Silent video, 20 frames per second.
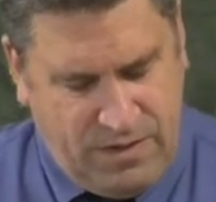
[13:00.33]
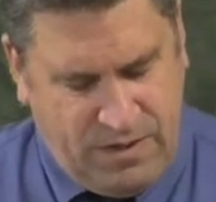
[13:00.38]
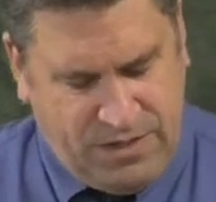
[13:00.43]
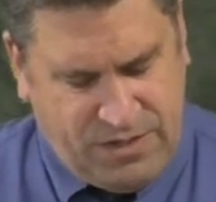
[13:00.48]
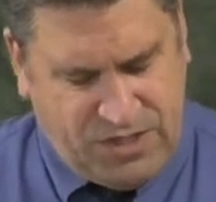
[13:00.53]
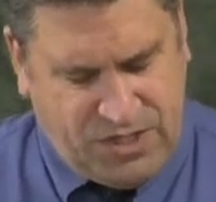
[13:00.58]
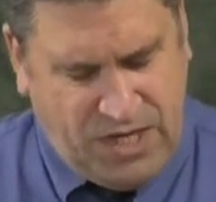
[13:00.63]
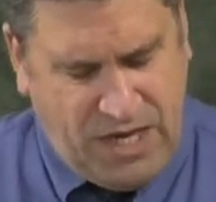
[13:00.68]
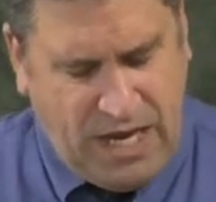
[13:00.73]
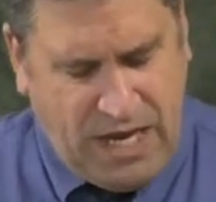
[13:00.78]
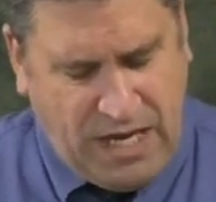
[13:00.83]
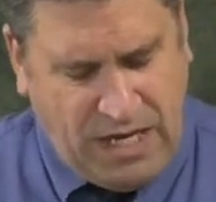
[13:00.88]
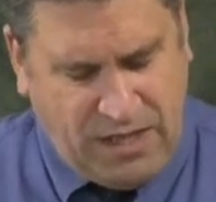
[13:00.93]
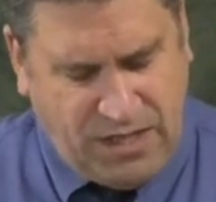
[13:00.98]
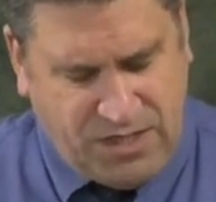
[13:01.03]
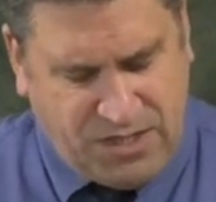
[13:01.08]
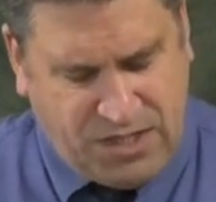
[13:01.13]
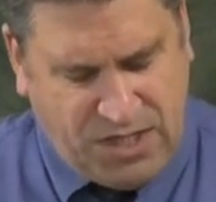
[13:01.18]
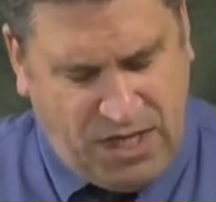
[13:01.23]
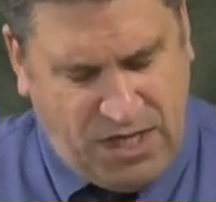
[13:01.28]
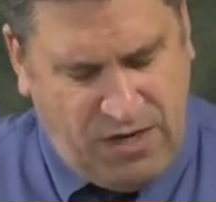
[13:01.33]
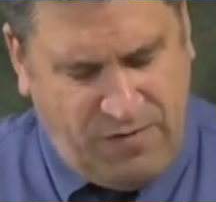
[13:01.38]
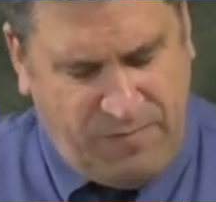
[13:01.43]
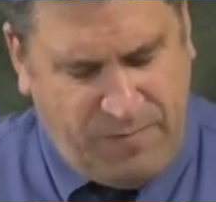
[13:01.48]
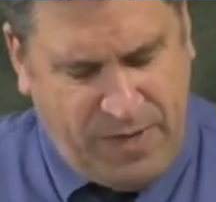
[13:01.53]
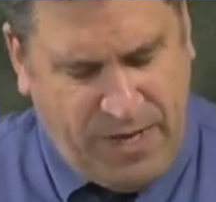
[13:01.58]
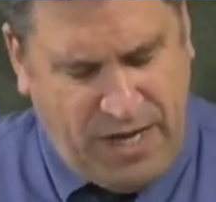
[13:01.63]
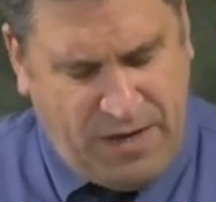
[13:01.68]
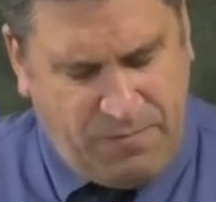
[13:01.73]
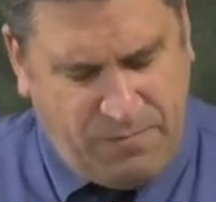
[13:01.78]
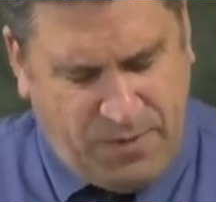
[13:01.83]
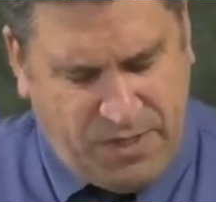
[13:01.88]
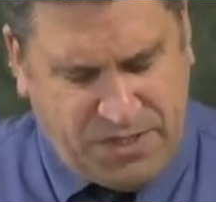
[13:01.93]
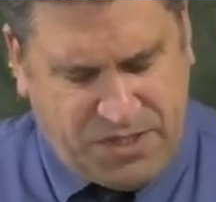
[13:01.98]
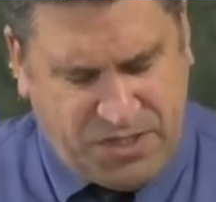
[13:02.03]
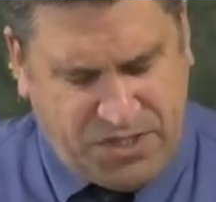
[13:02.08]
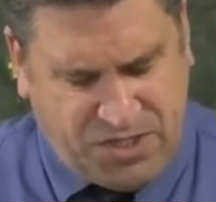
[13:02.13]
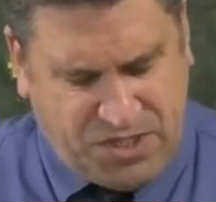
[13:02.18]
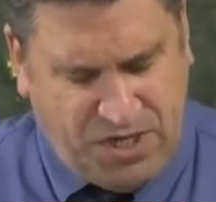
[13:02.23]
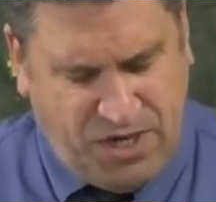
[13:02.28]
saying, The Son of Man
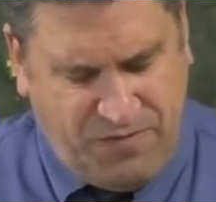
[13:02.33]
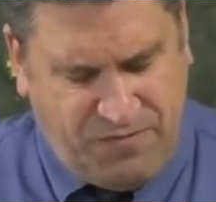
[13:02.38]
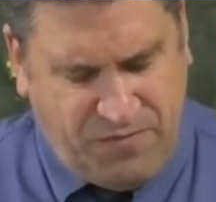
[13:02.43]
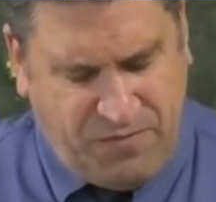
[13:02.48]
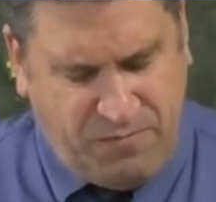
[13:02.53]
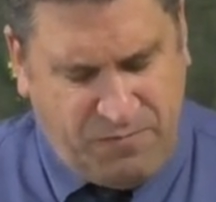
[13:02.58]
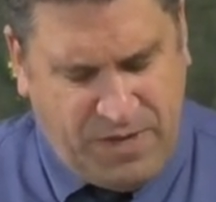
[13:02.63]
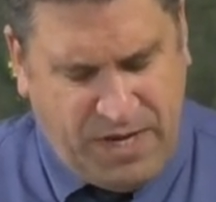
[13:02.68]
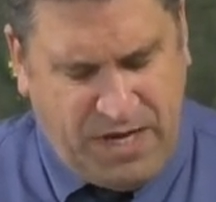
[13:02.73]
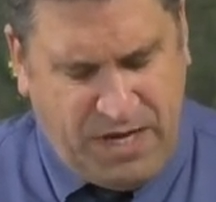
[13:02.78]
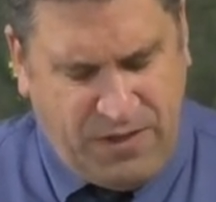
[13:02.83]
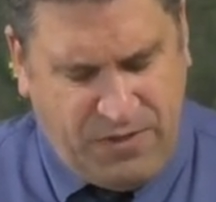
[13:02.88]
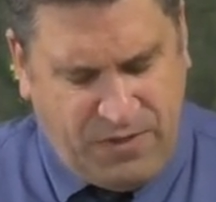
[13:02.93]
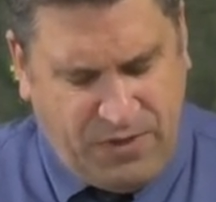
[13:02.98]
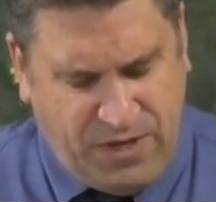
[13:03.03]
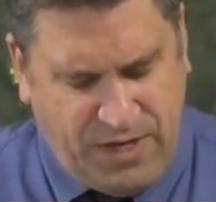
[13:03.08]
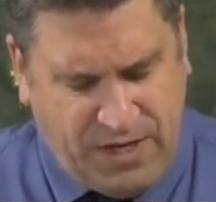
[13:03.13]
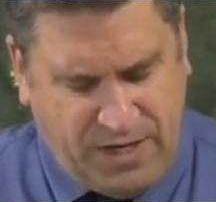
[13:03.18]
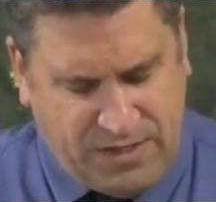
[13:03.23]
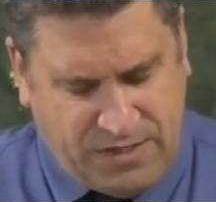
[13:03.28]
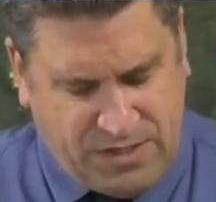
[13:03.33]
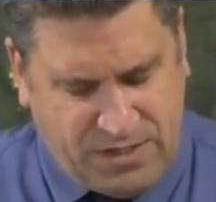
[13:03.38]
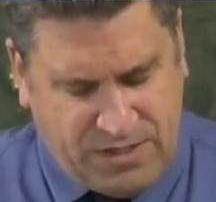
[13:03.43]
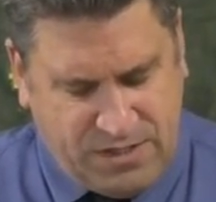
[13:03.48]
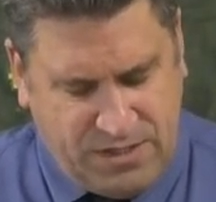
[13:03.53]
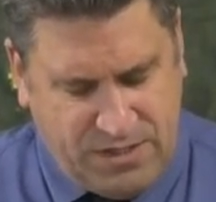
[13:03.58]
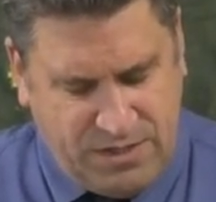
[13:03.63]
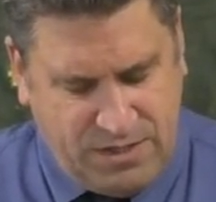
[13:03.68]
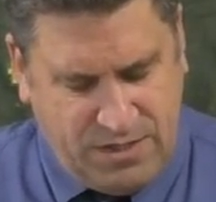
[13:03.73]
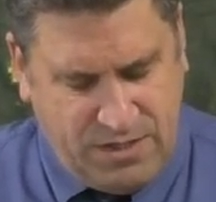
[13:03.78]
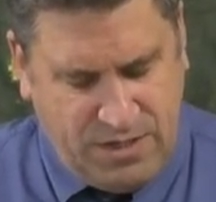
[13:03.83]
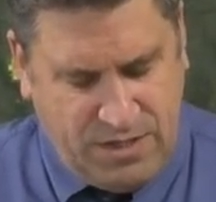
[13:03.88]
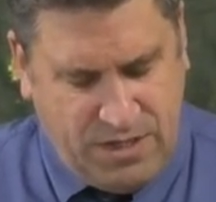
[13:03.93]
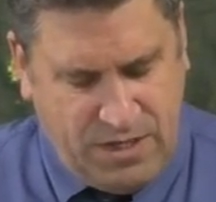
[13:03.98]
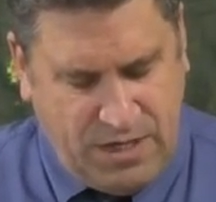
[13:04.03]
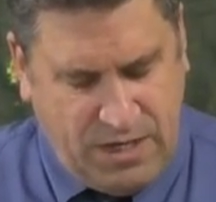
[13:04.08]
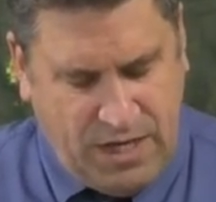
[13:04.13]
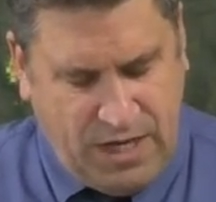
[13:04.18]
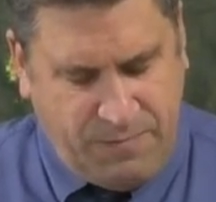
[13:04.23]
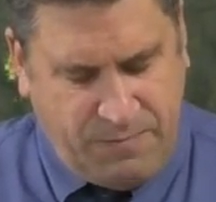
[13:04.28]
must suffer many things
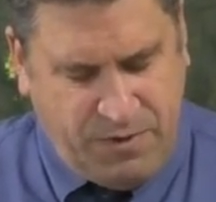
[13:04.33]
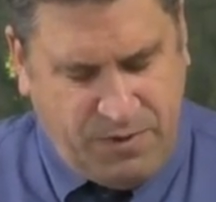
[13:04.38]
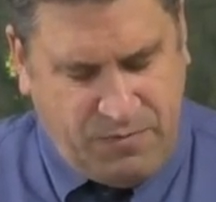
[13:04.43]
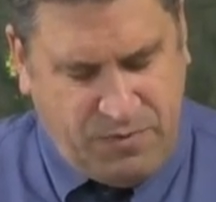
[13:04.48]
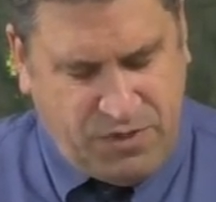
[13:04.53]
and be